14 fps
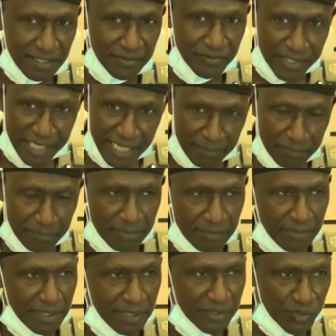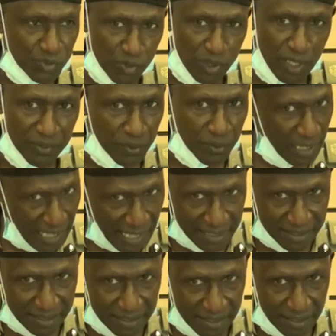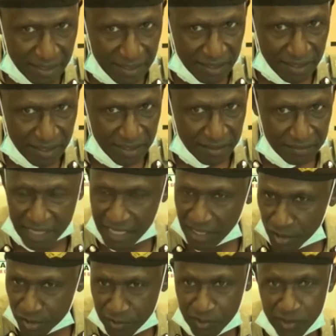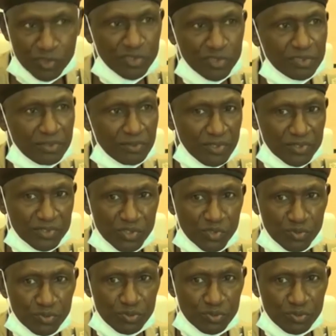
You came, you saw, and you conquered. And the grace of God will continue